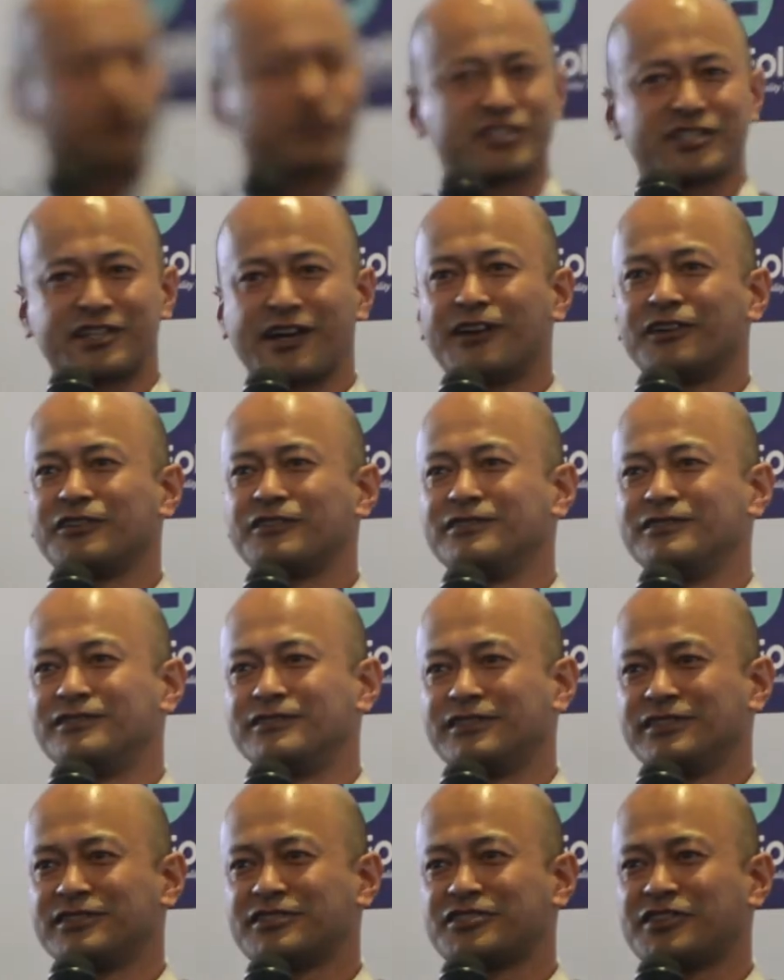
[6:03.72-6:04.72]
start
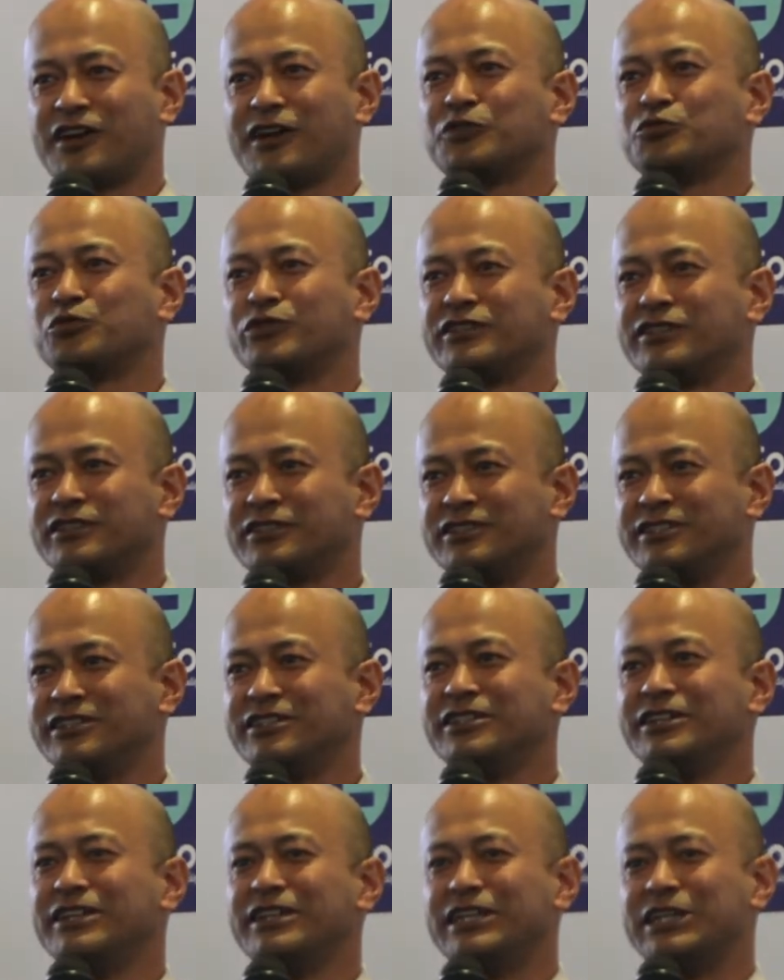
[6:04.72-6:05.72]
with it
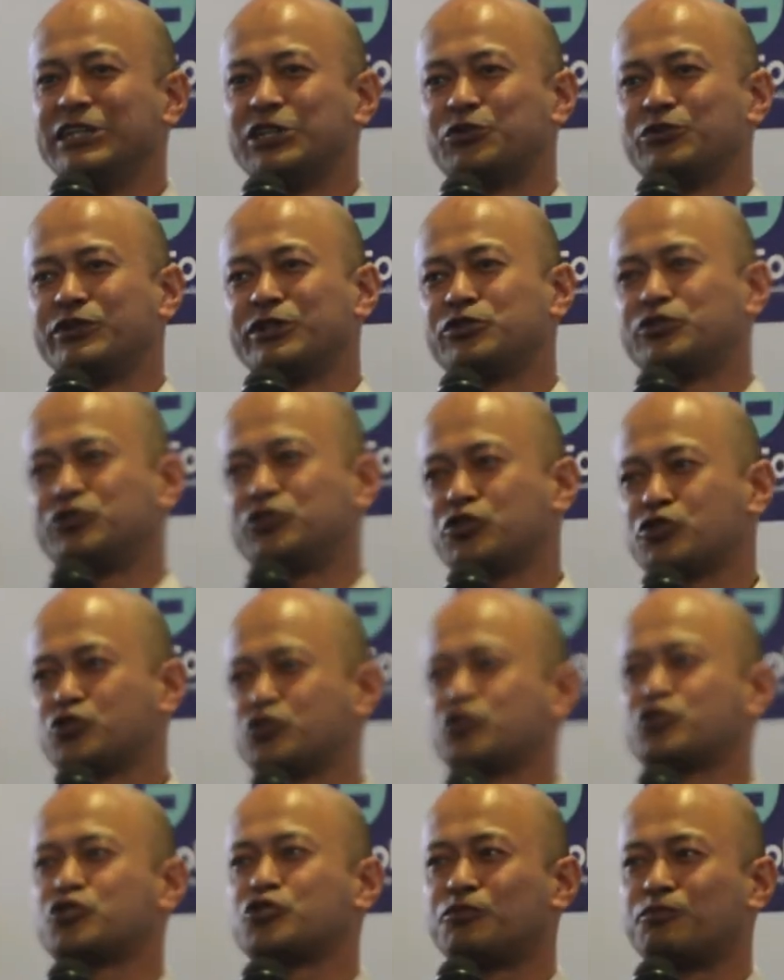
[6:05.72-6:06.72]
in a way just to
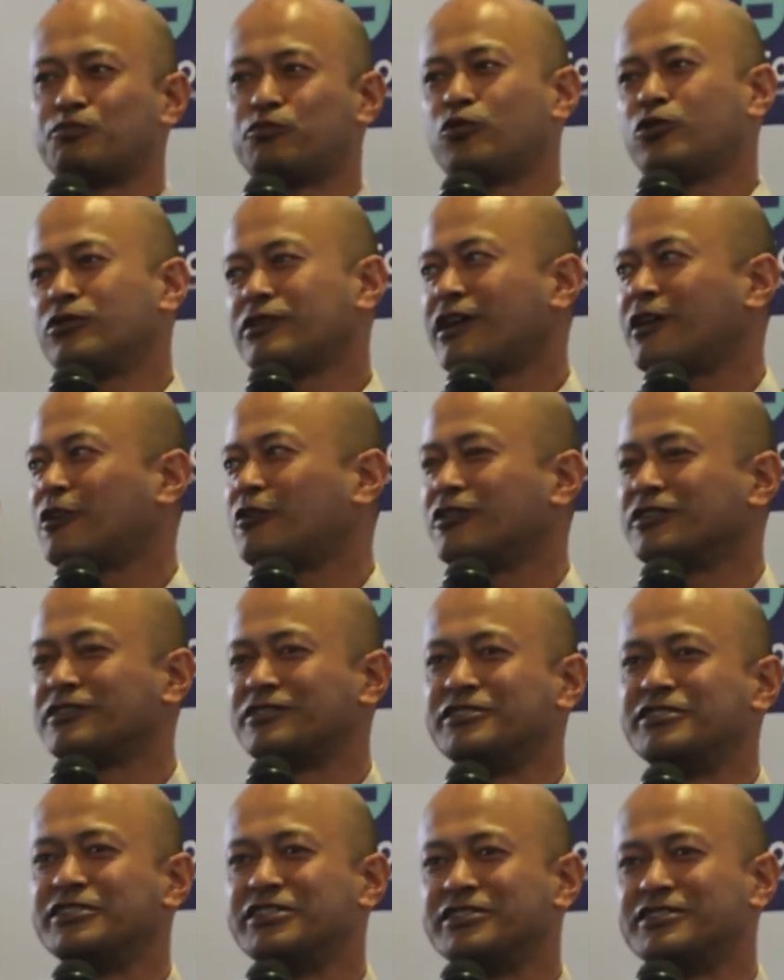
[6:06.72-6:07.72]
support our other
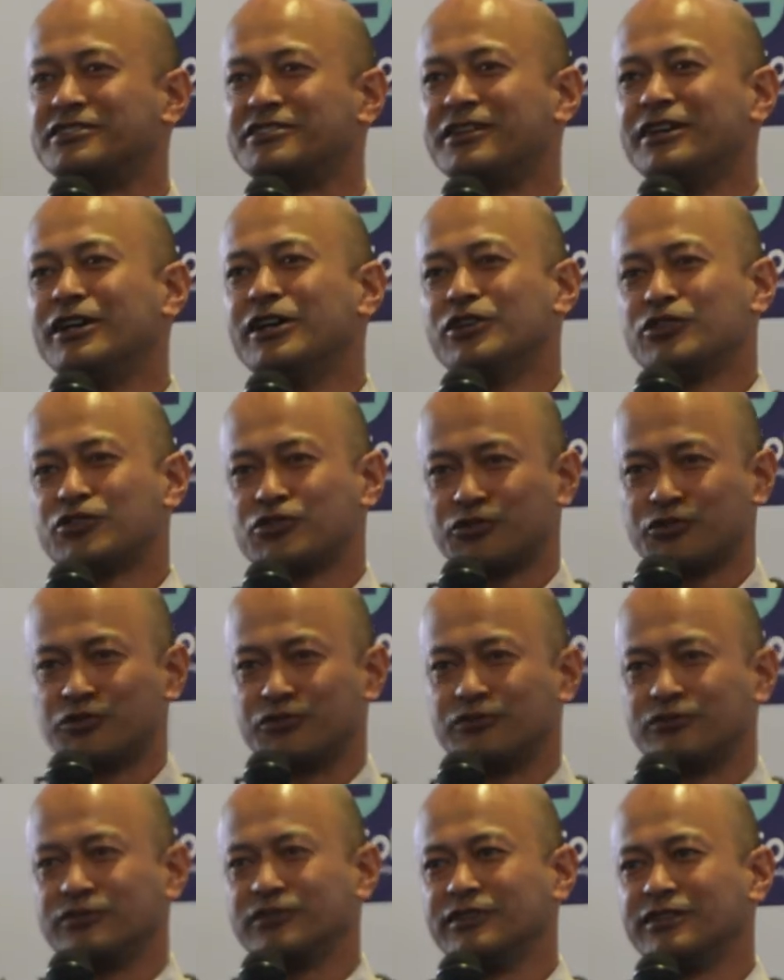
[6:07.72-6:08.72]
needs. So
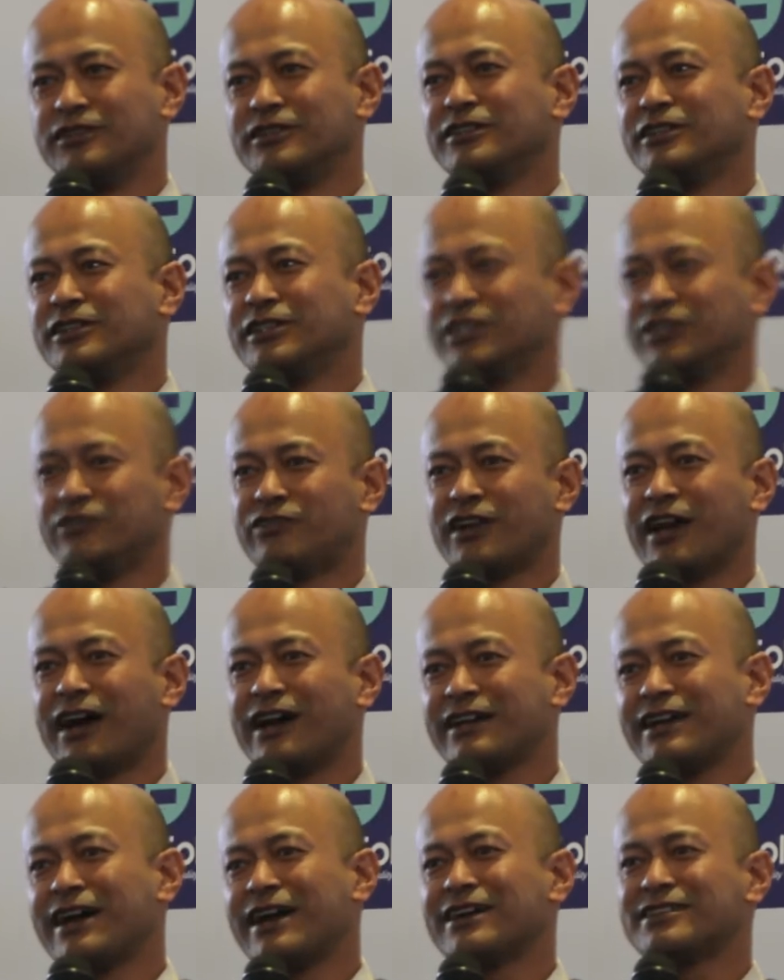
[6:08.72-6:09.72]
even
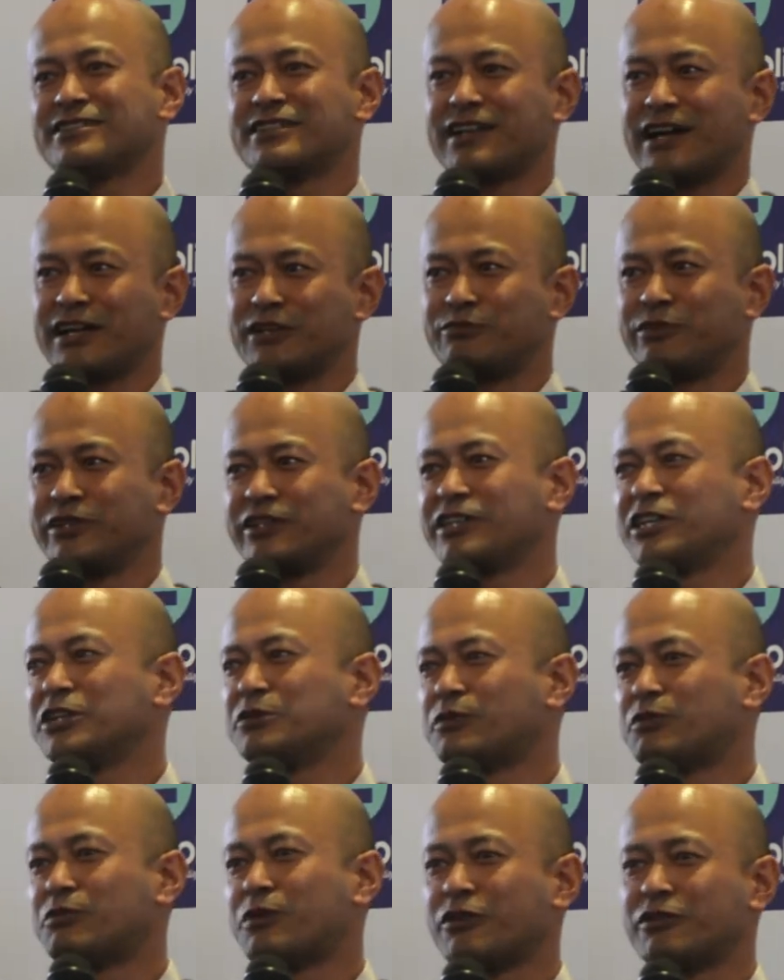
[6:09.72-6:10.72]
iAds and iPay came
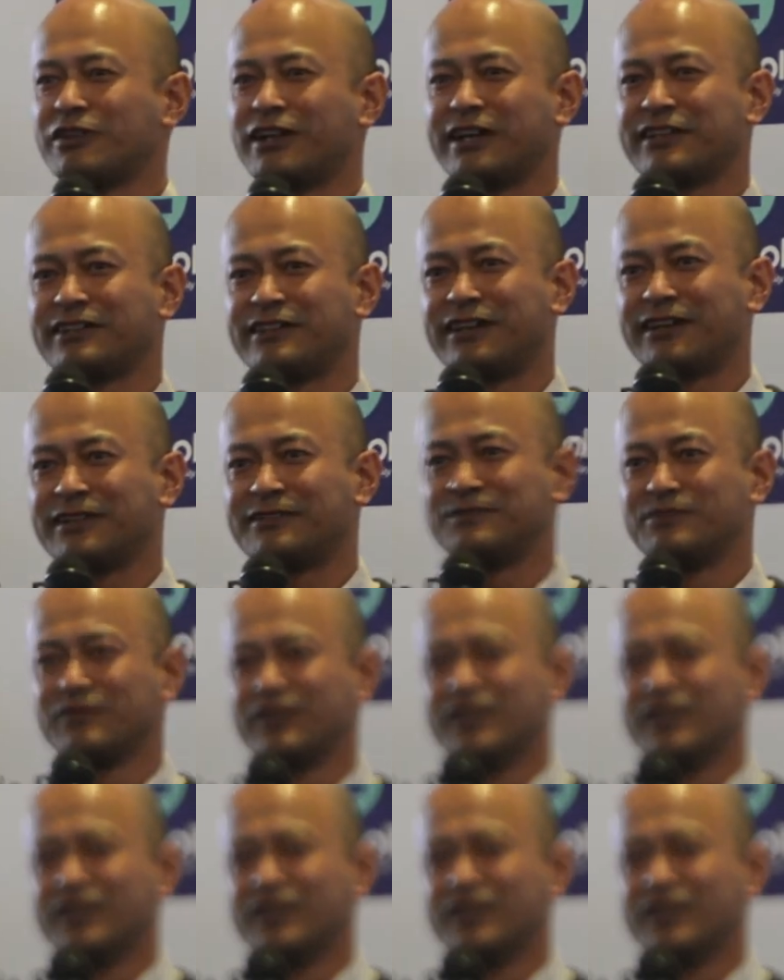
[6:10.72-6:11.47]
about like that.